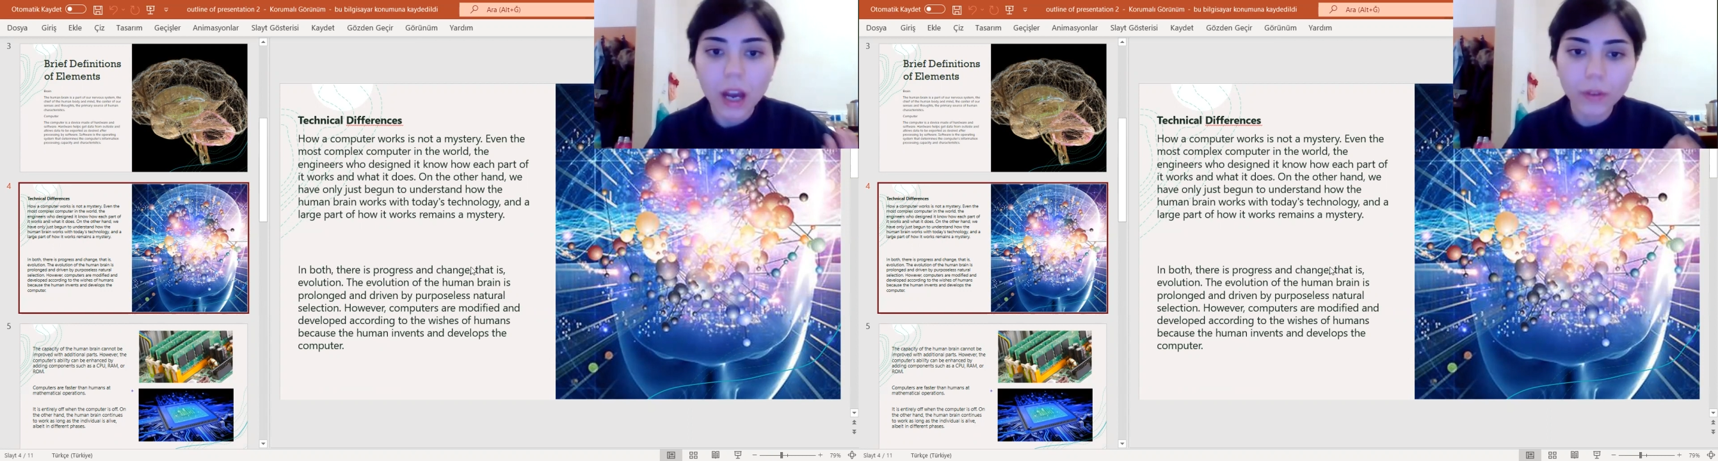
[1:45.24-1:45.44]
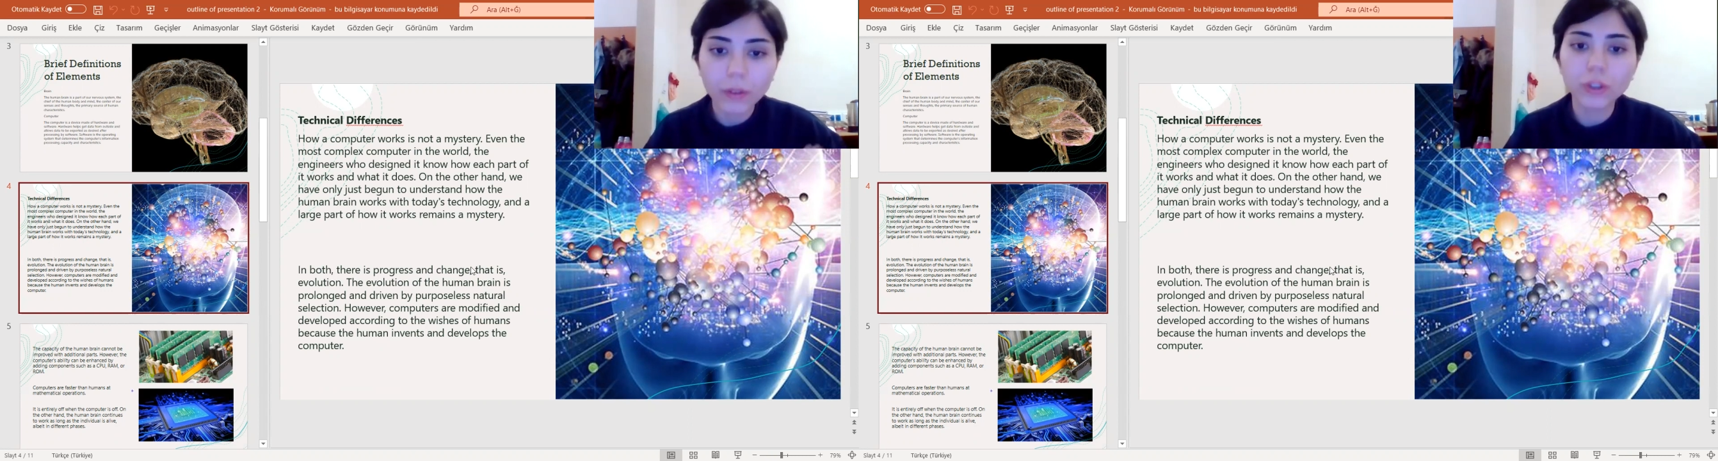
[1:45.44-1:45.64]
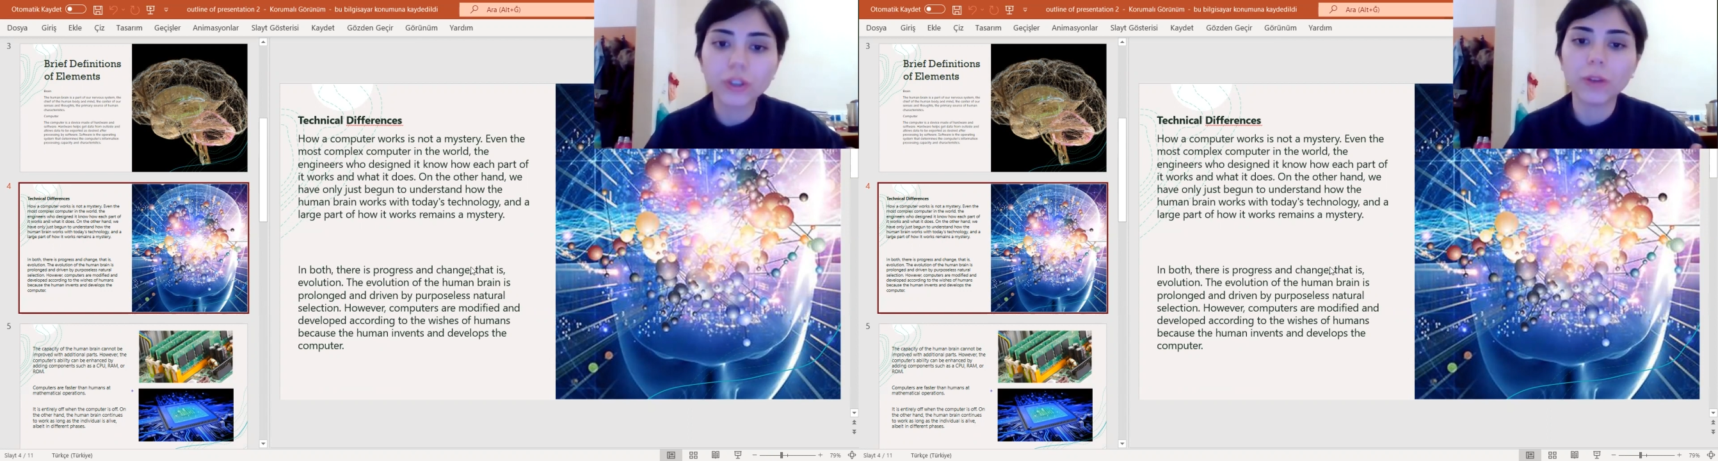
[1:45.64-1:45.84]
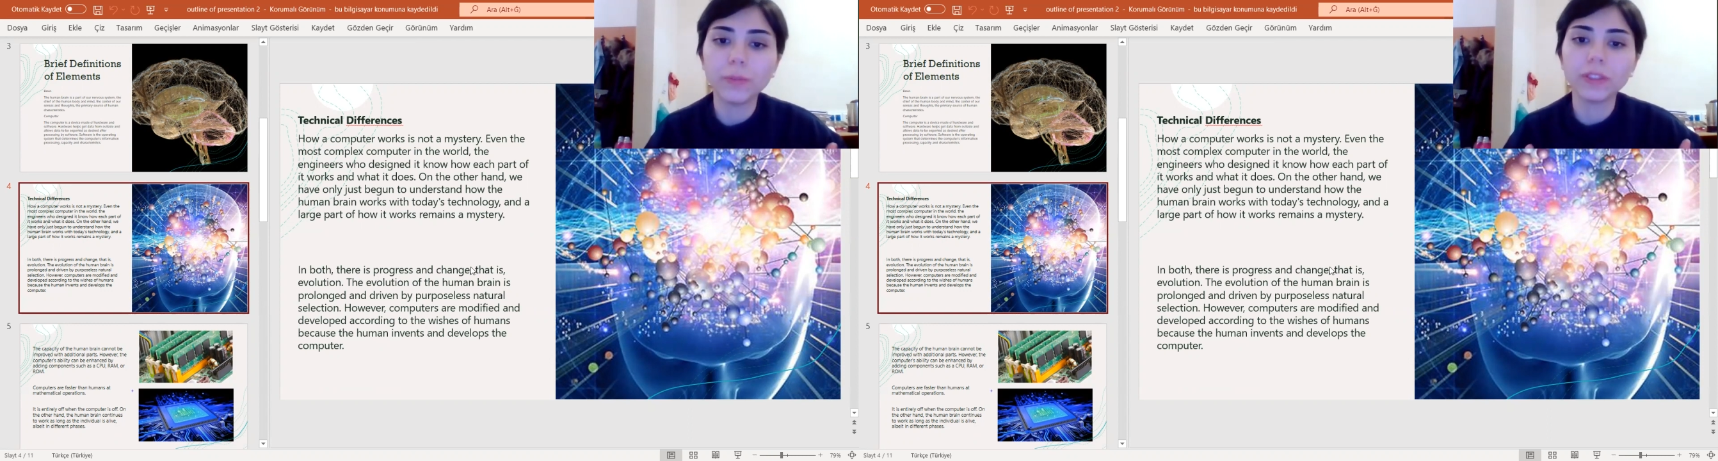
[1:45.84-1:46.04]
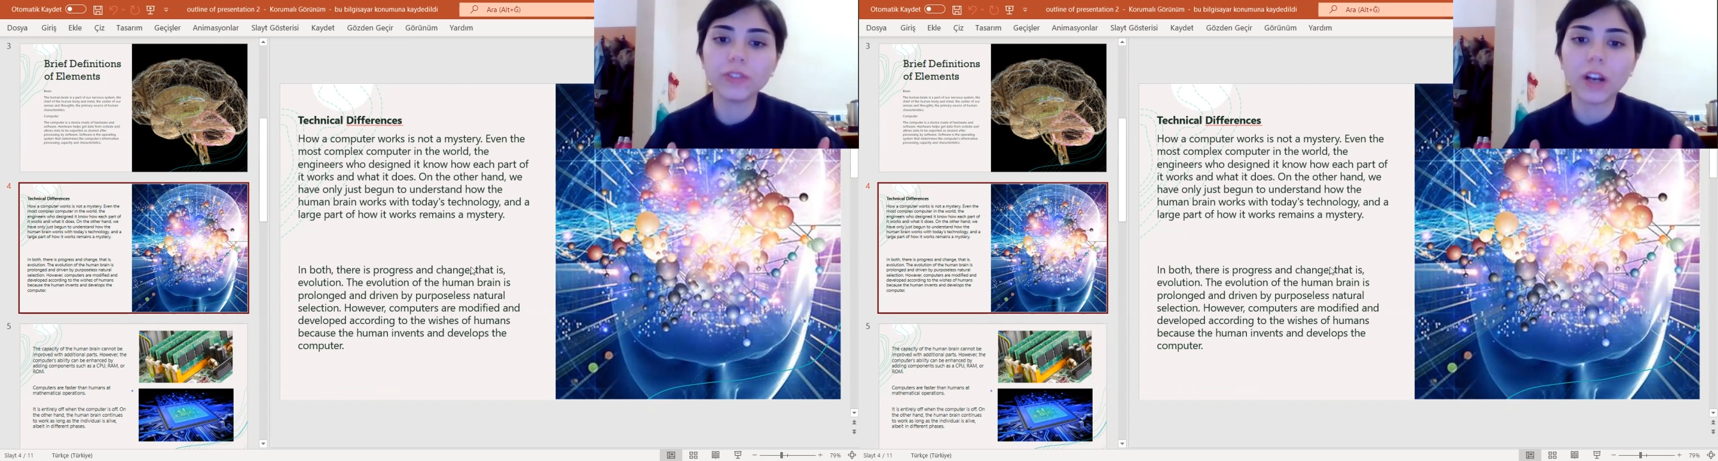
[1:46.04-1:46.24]
However,
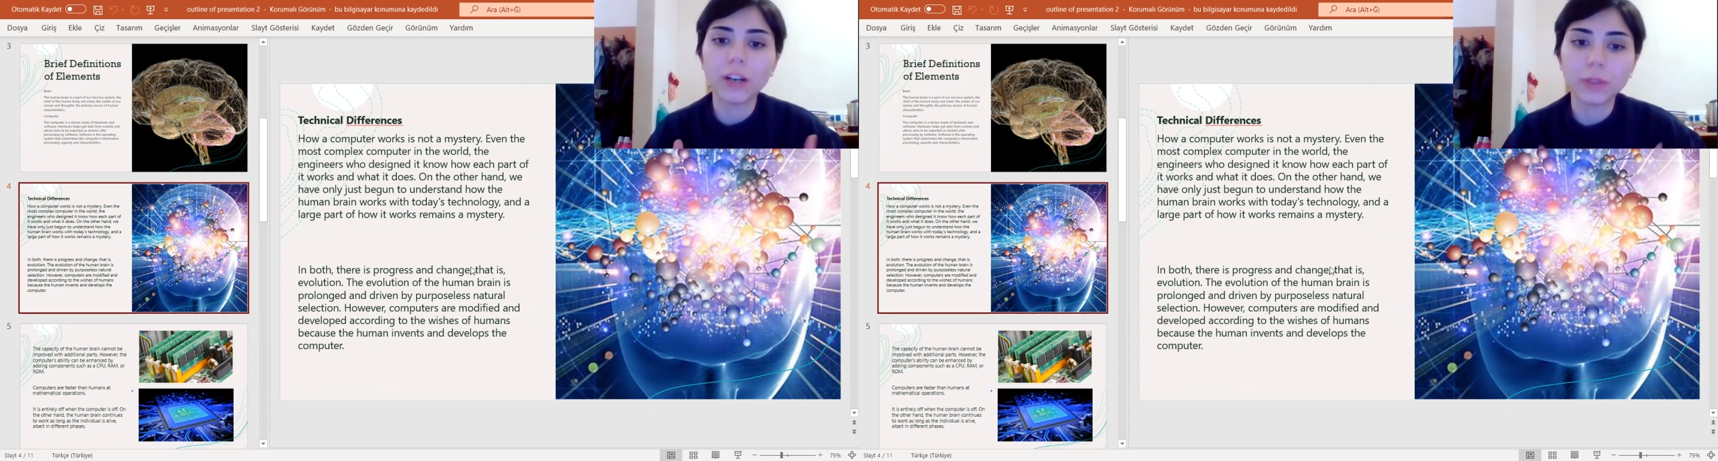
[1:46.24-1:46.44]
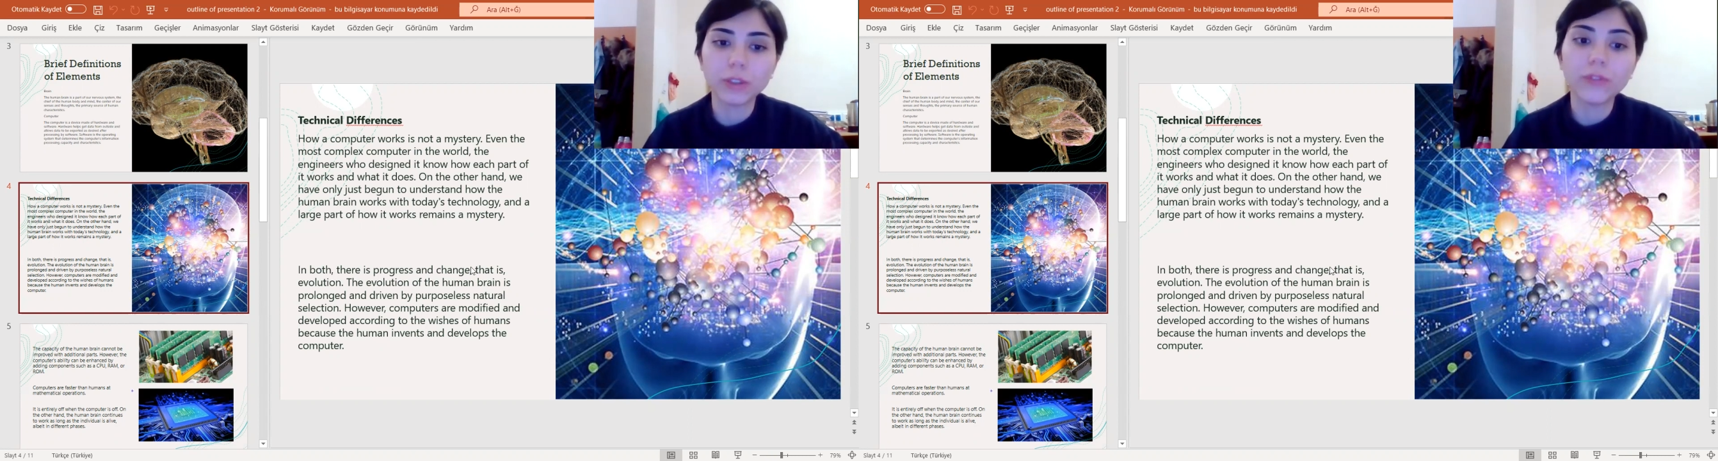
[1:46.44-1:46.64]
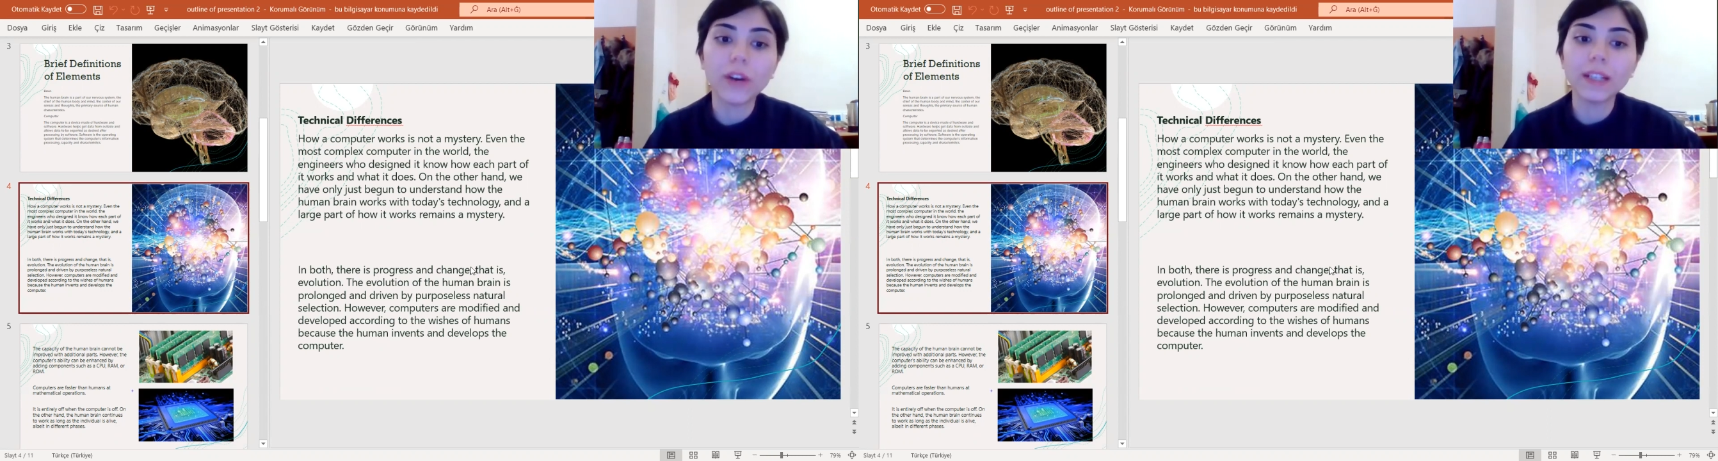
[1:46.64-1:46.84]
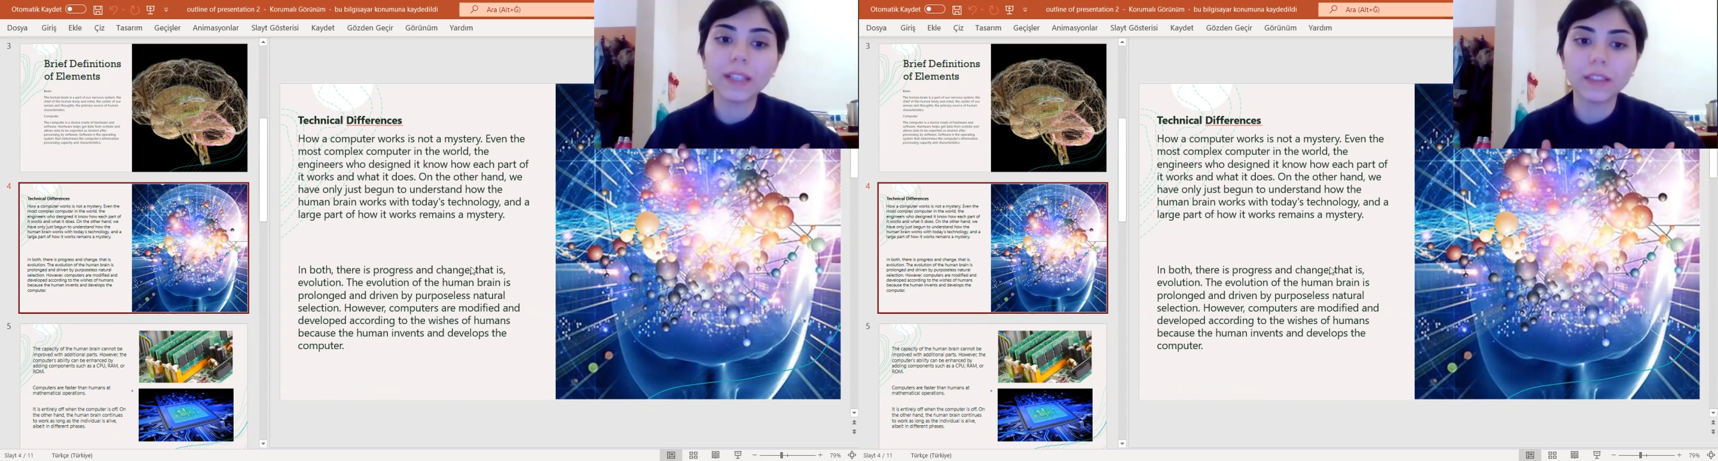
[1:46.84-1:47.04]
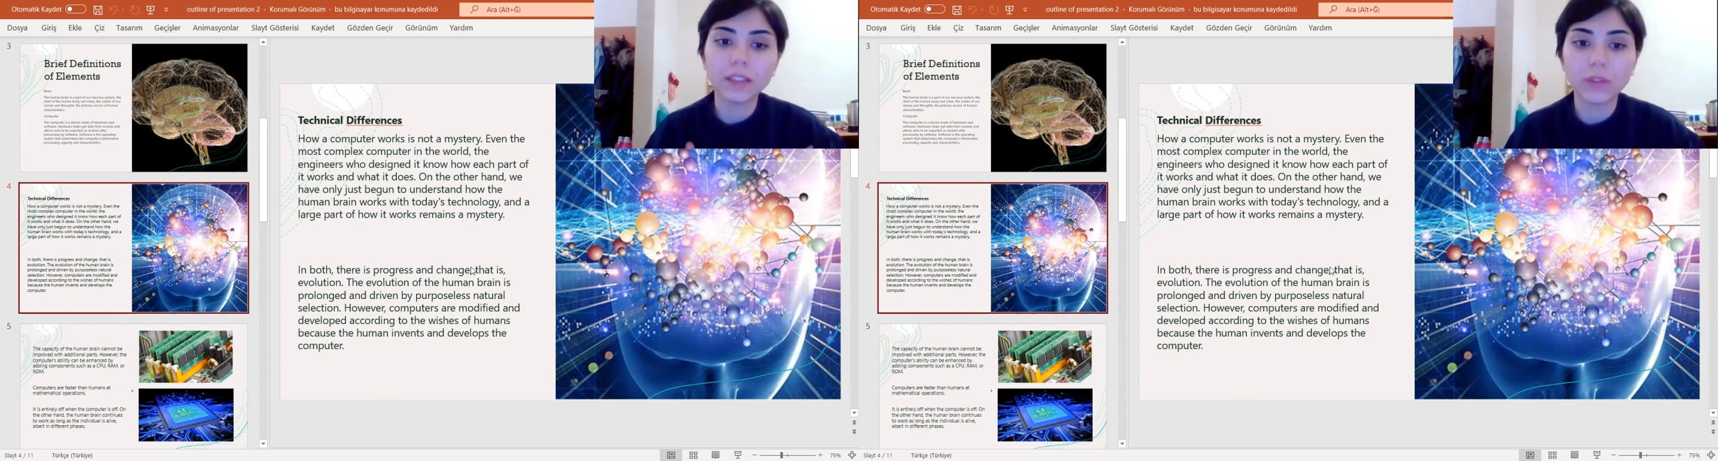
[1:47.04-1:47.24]
computers are modified
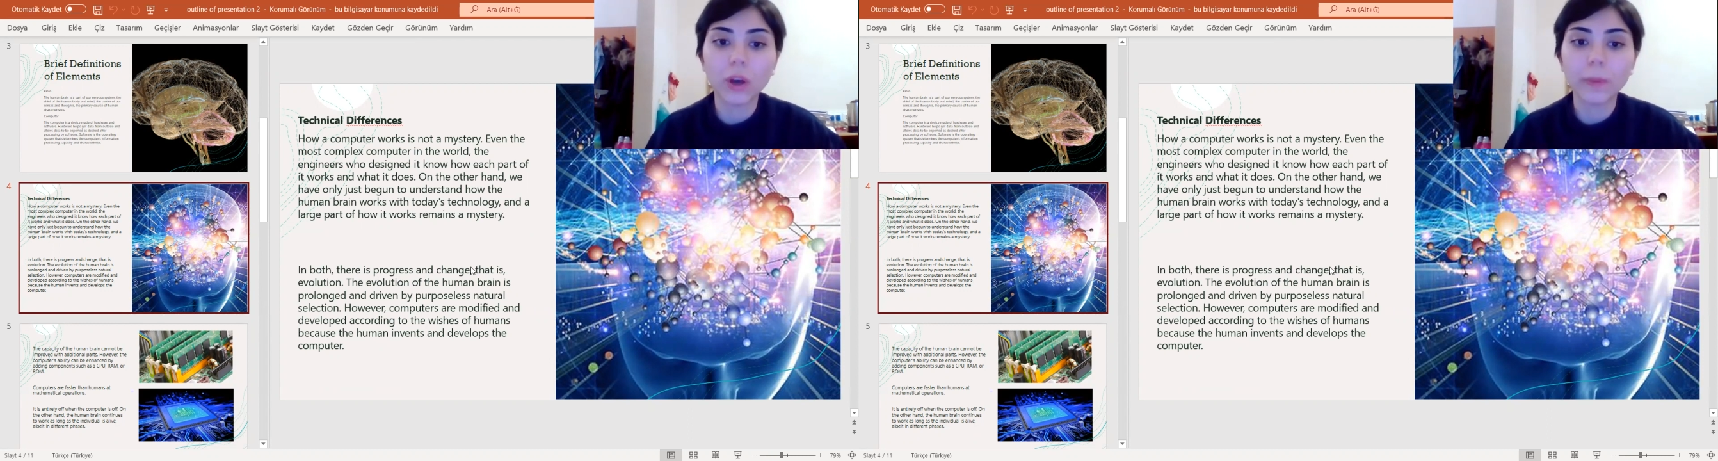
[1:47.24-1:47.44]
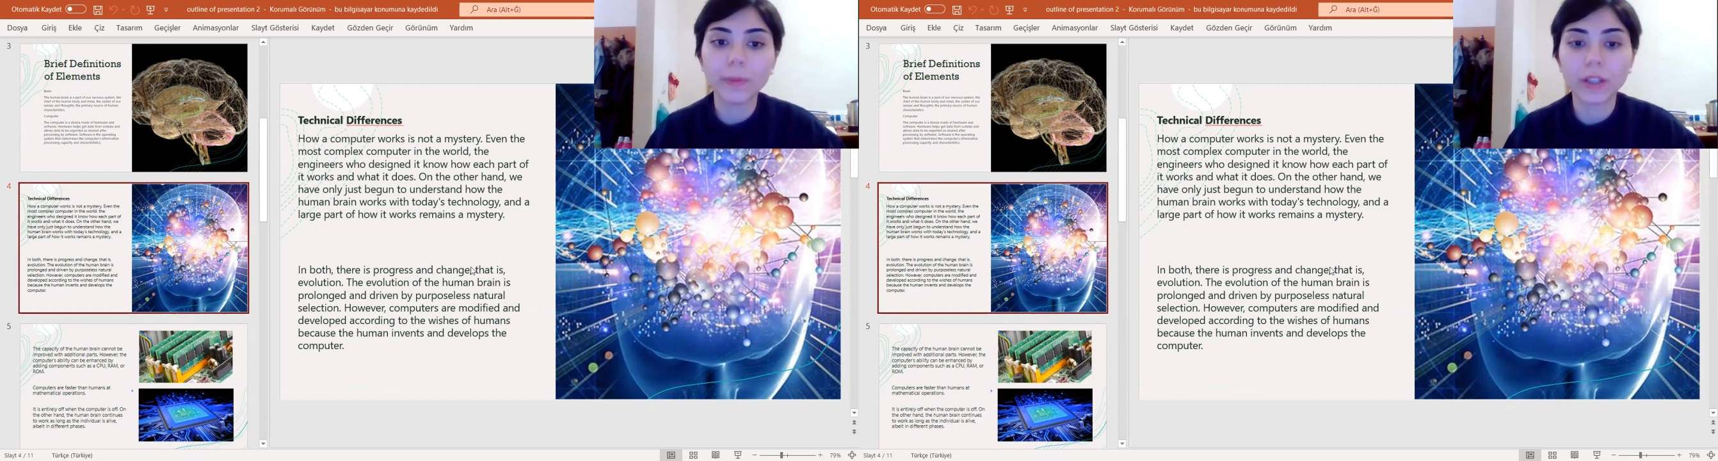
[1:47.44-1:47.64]
and developed